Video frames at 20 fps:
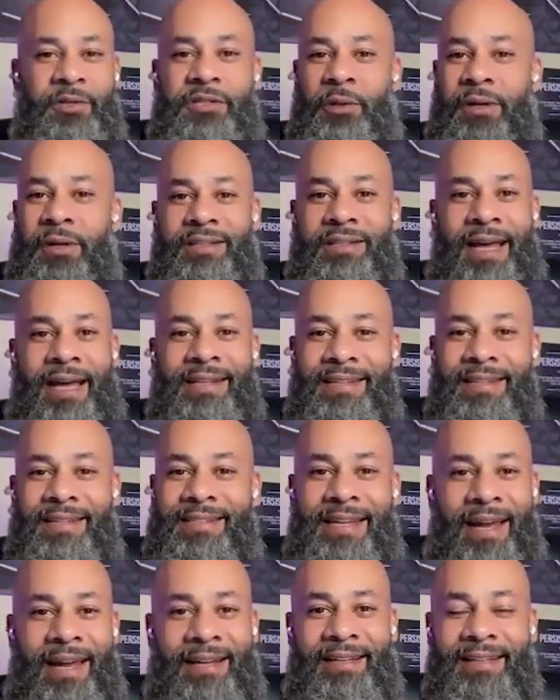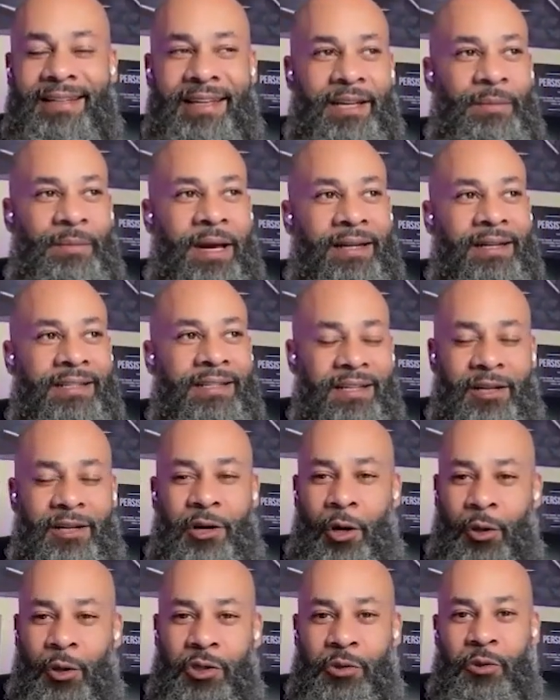So that's exactly it, man. It's a
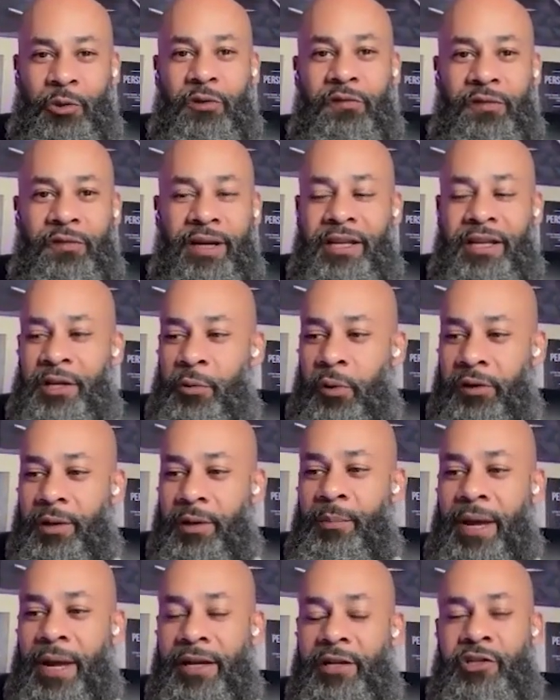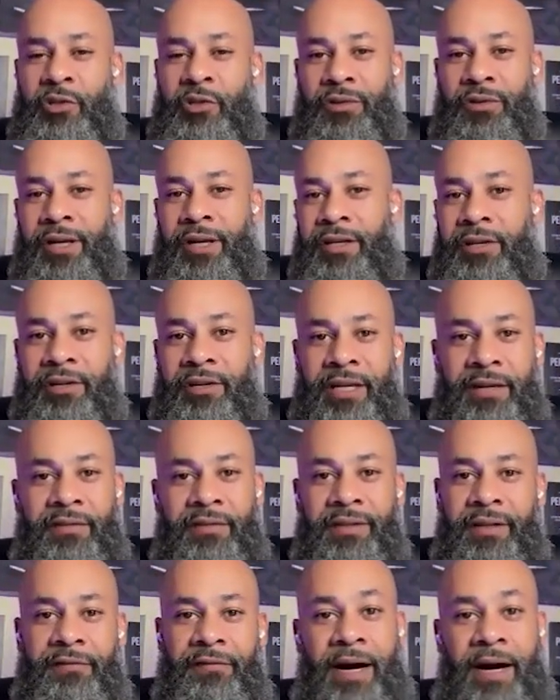cultural fit. You want to make sure that you're
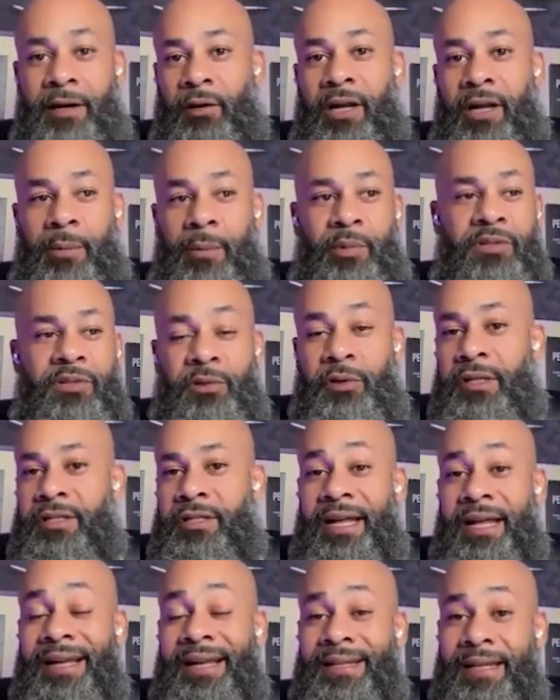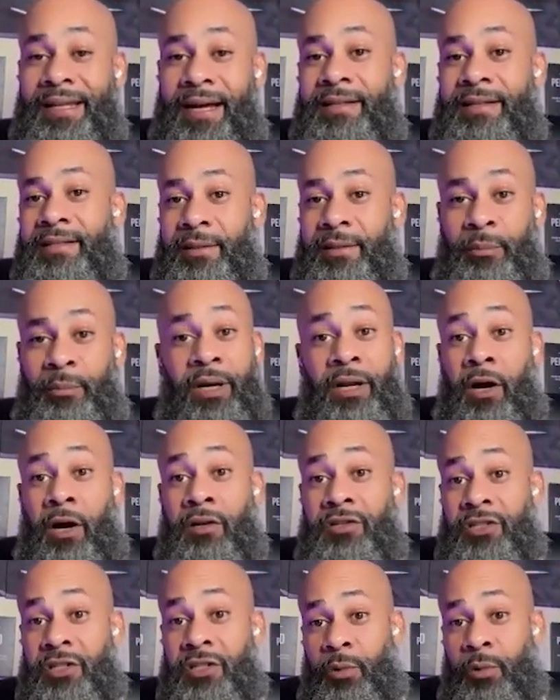giving the final opportunity to that client to bring
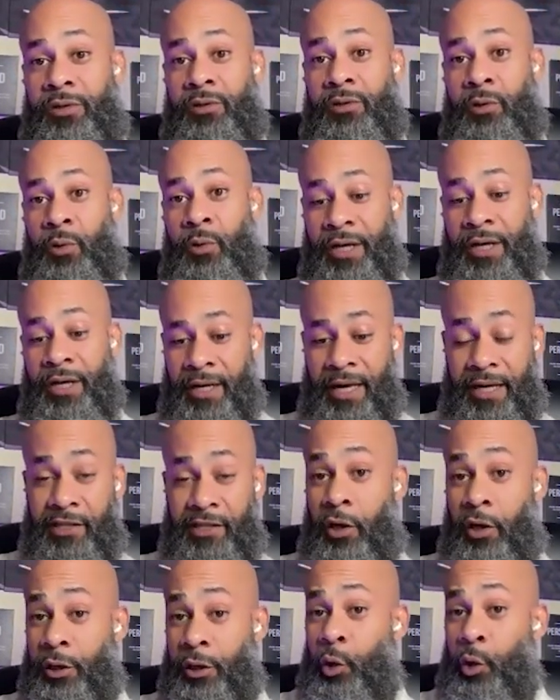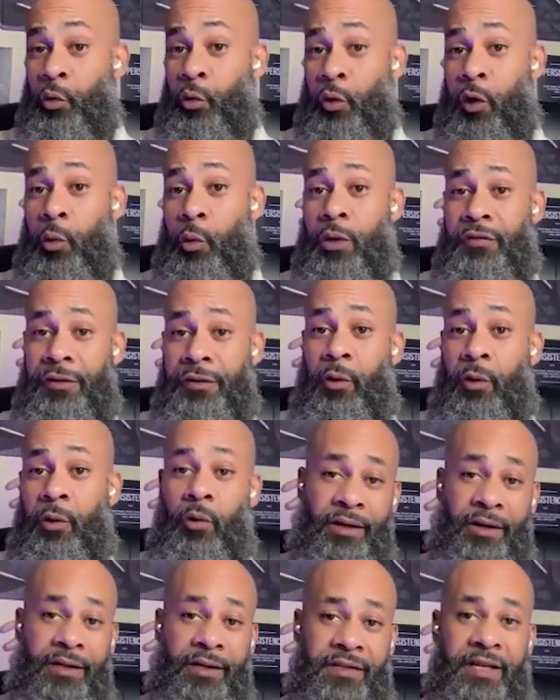on someone who is going to grow with their
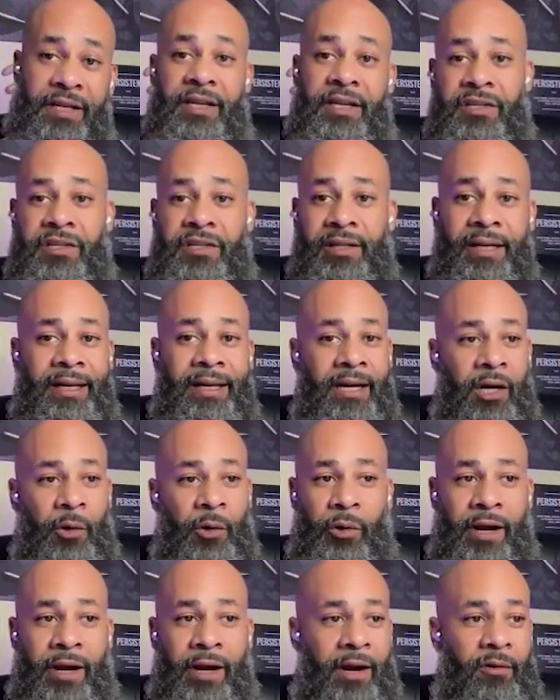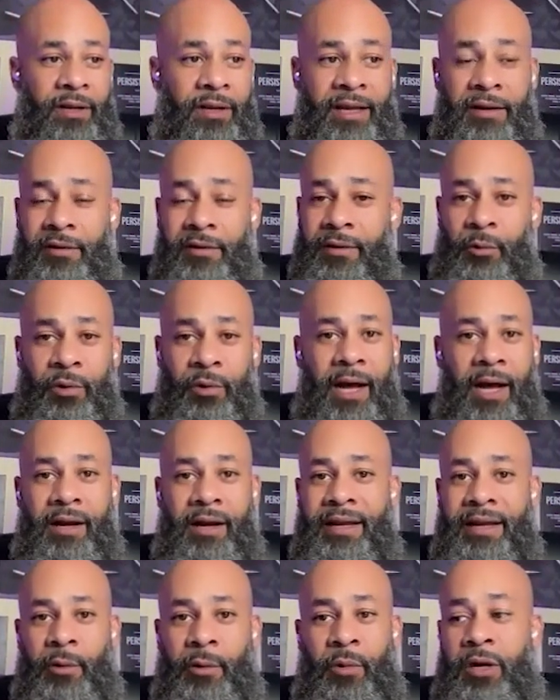organization. We're not
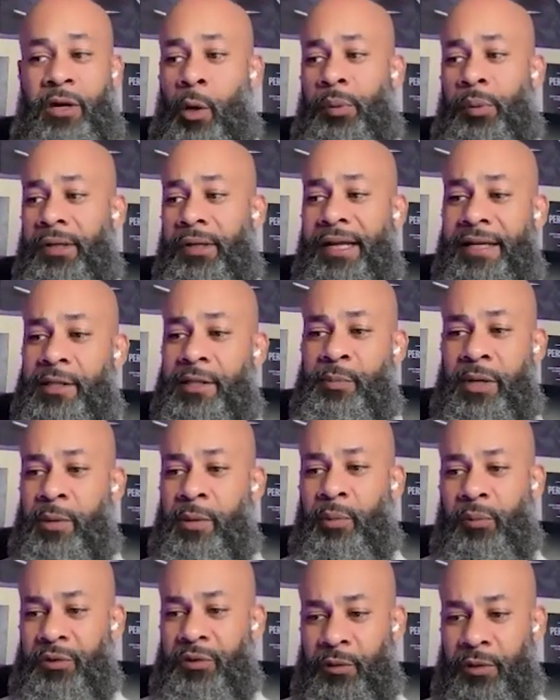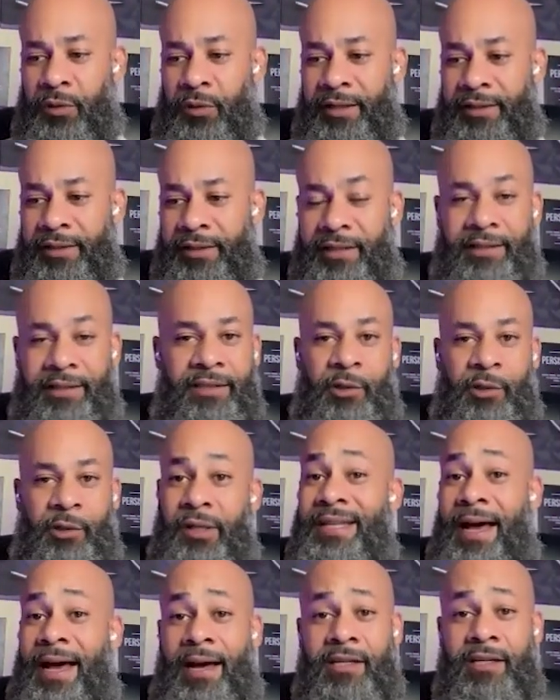again, we don't place people to do a
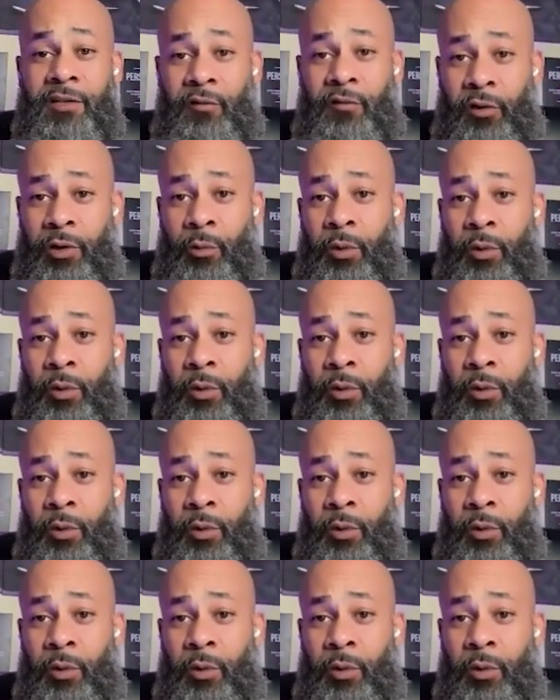task for you.